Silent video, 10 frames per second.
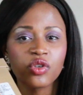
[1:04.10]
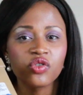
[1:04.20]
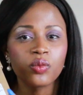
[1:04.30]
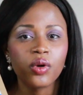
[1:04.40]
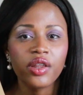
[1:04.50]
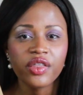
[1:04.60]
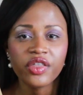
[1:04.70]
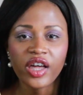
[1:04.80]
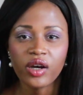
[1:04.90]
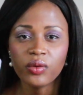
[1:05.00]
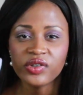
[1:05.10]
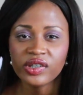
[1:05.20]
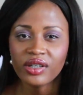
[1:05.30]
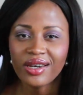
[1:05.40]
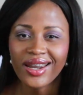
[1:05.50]
was
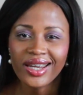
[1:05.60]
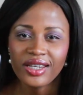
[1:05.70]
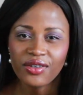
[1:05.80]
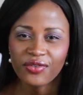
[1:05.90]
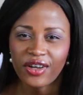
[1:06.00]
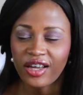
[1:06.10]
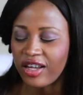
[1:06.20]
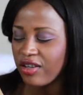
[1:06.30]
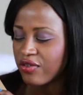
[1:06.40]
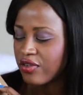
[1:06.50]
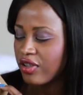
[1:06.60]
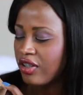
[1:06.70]
$1,095,